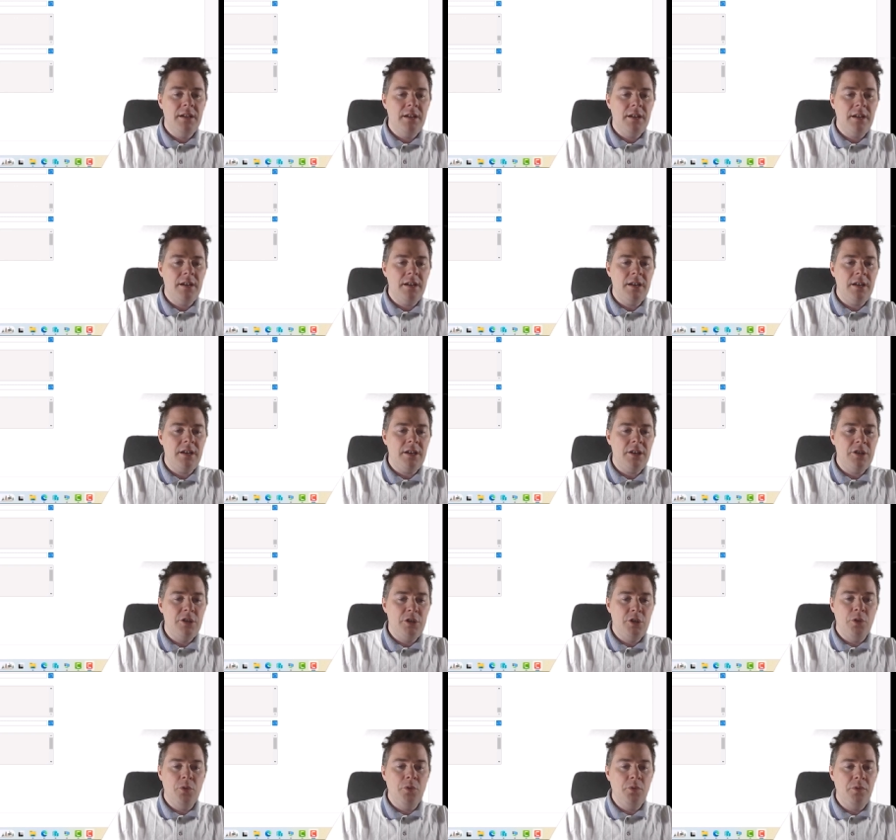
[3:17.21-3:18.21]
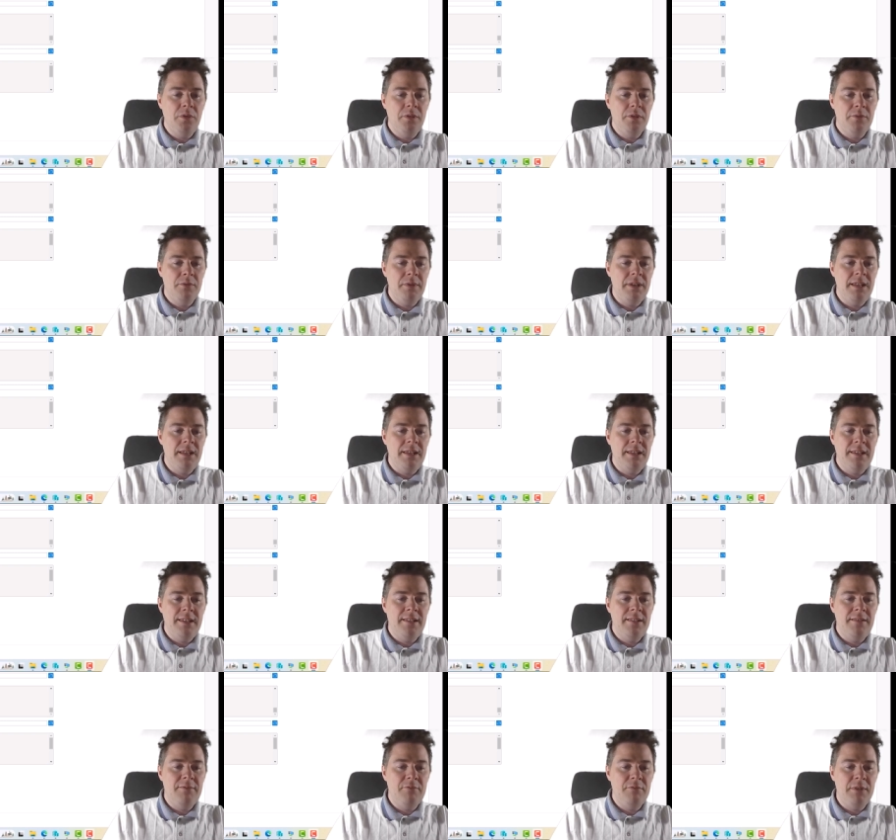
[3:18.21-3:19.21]
Uh, no,
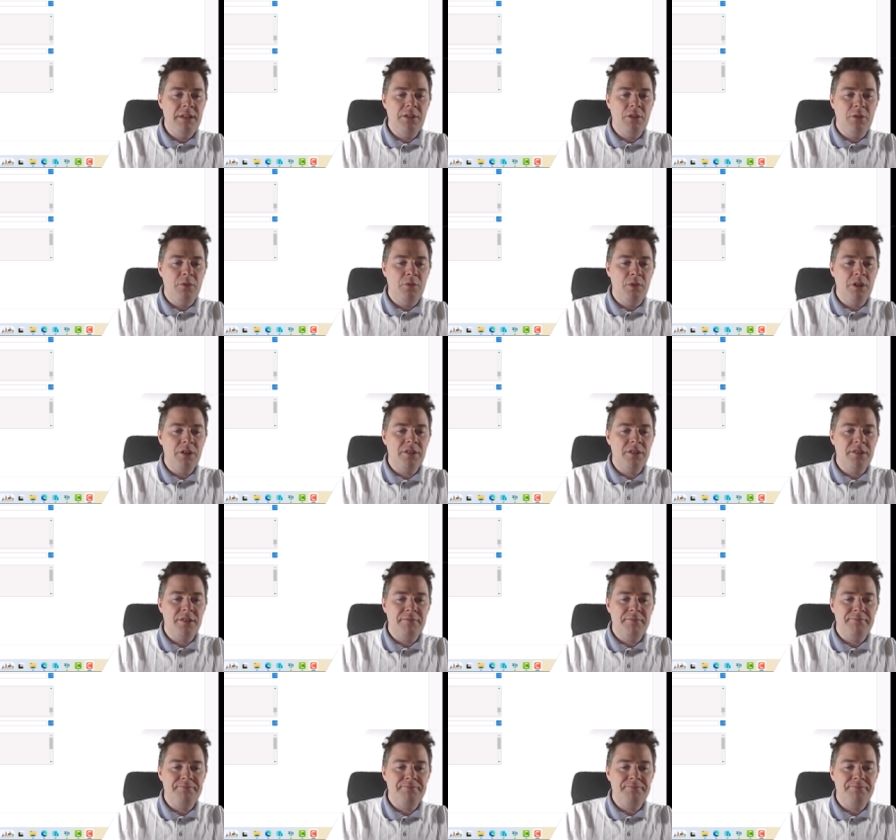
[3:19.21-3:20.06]
we we don't want.